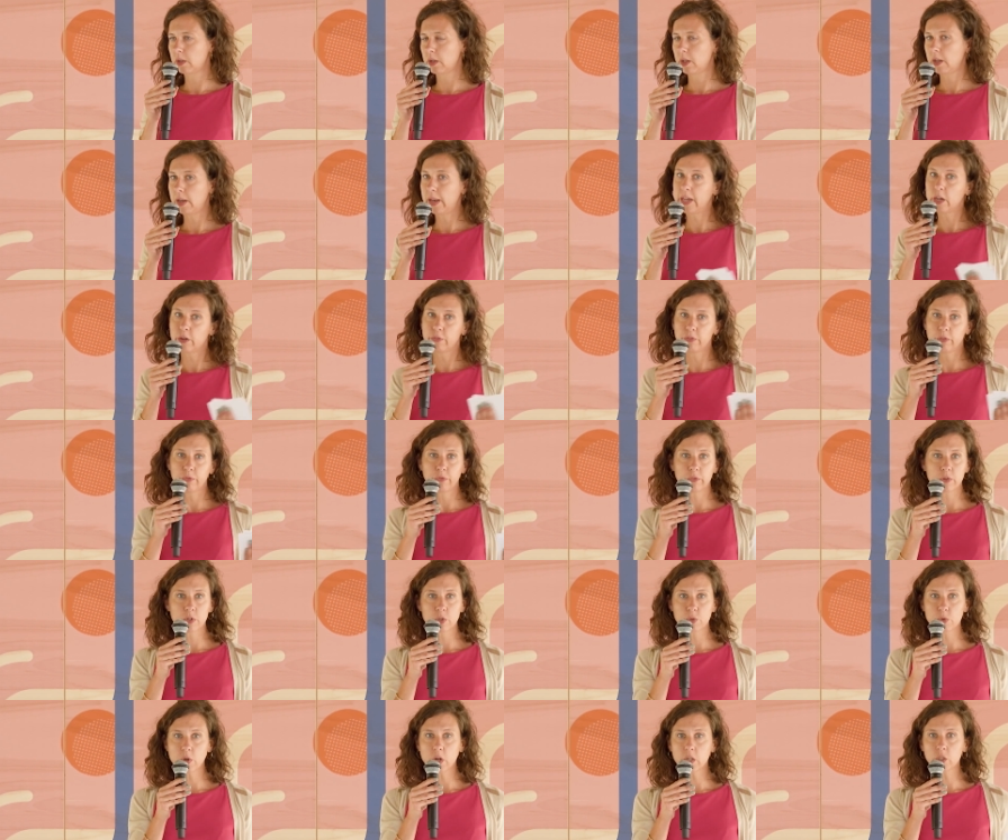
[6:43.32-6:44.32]
Lack of
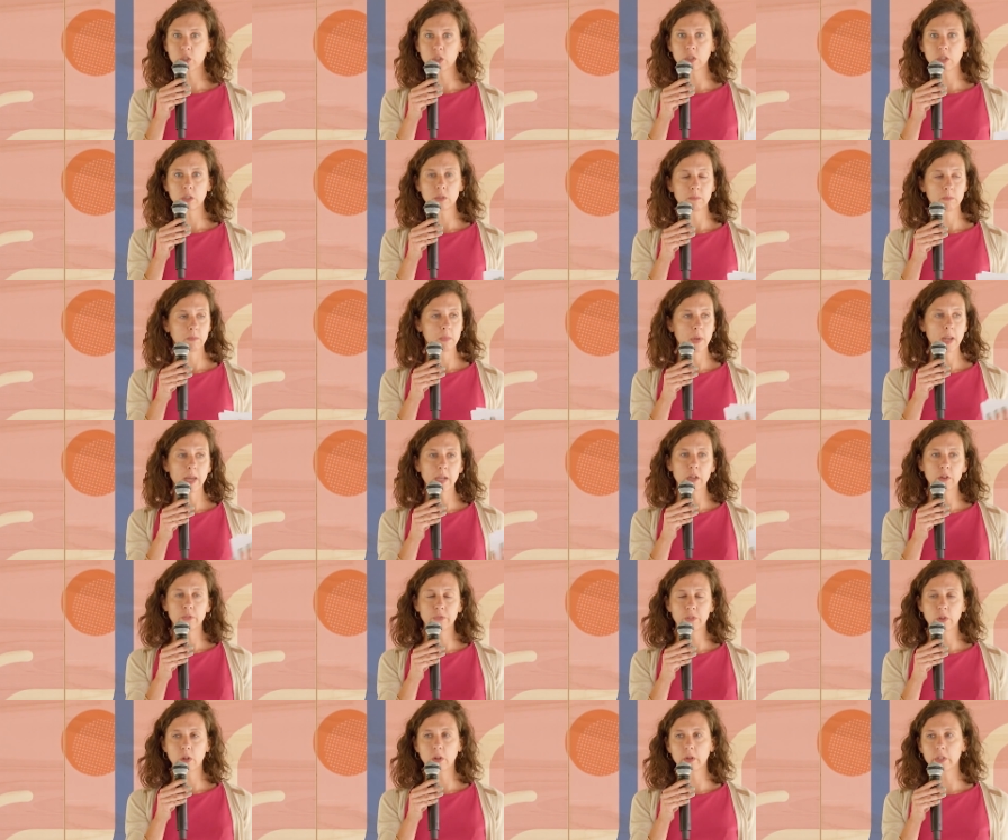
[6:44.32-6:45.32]
infrastructure, lack
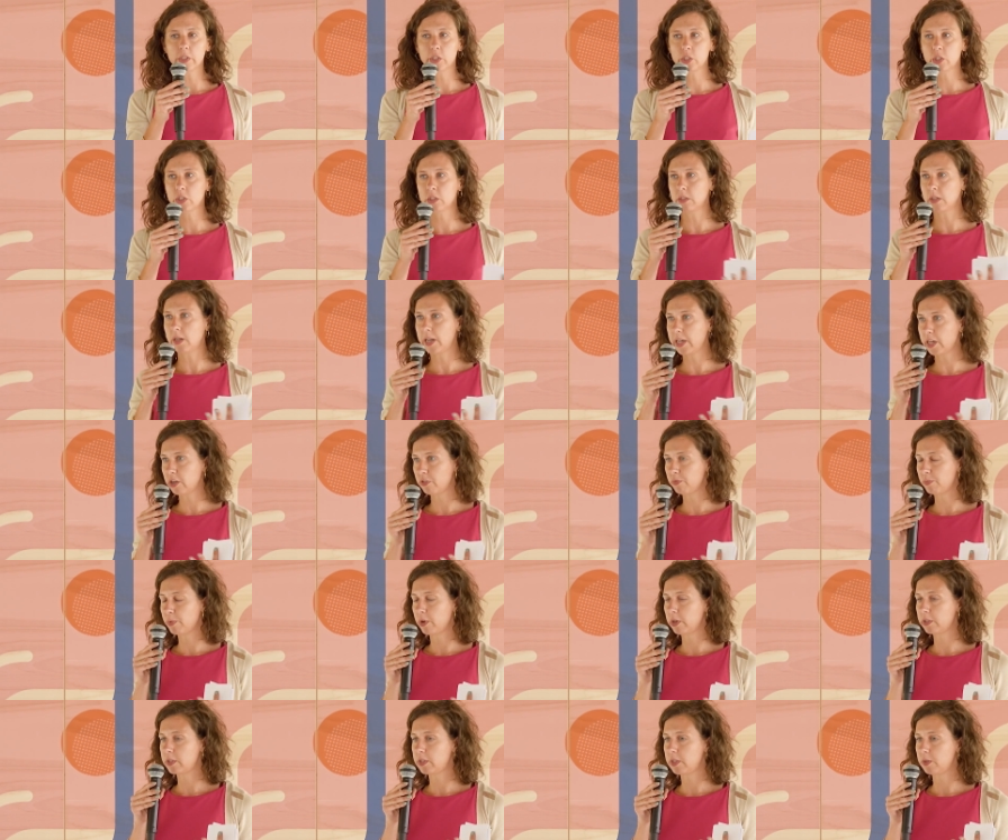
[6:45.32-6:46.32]
of knowledge, lack of
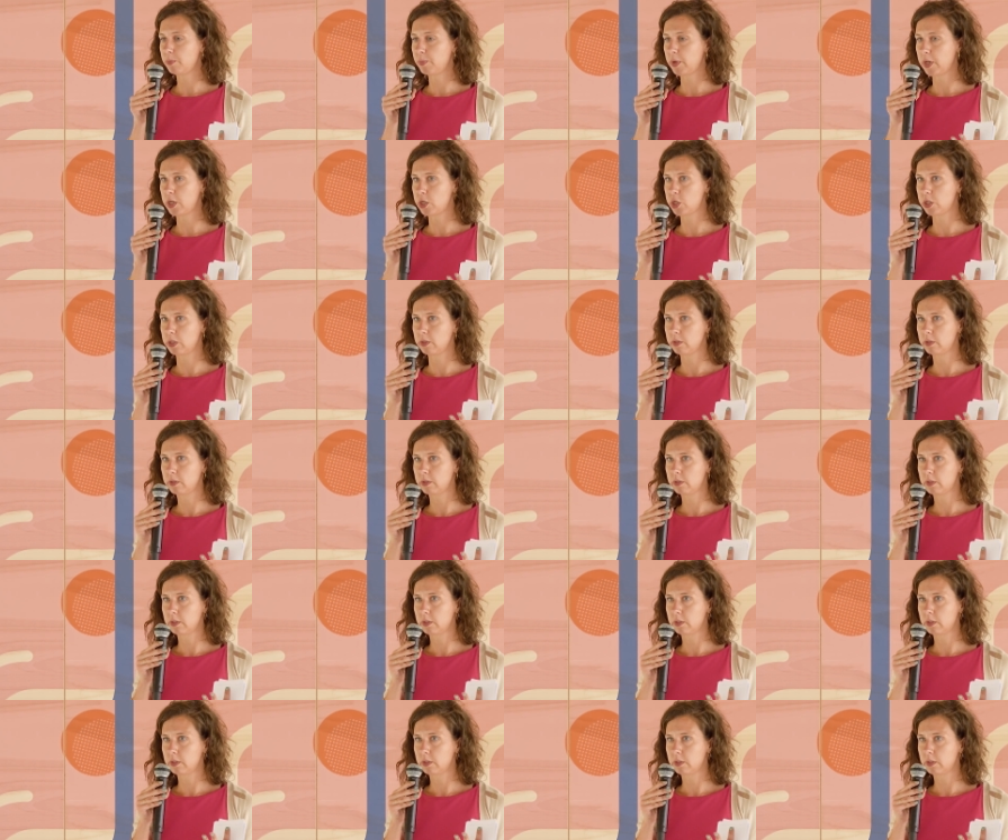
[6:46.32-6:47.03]
participation.